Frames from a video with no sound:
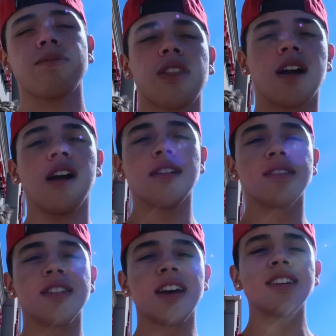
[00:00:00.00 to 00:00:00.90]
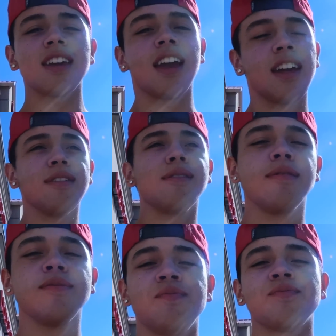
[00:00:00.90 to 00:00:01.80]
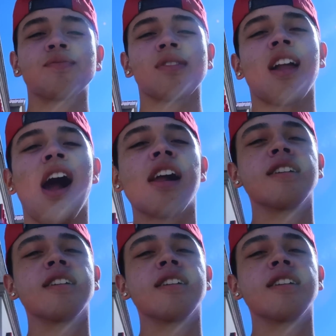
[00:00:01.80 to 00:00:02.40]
you. Yeah. Yes, I can. With money?